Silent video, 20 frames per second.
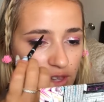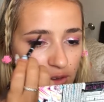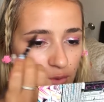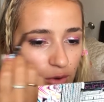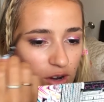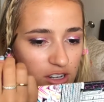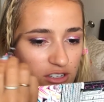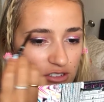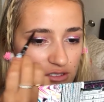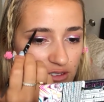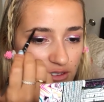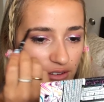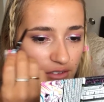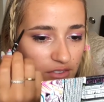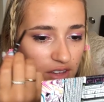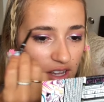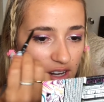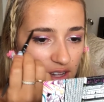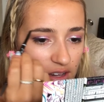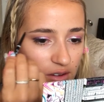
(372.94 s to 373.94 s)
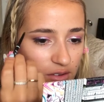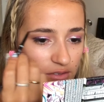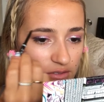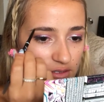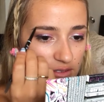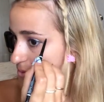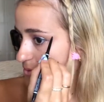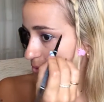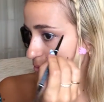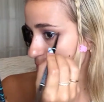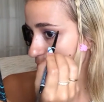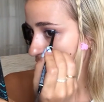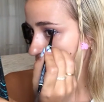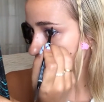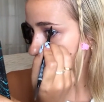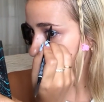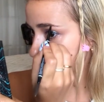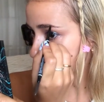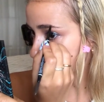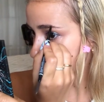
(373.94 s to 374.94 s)
you watched their videos. We
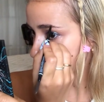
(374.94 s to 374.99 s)
also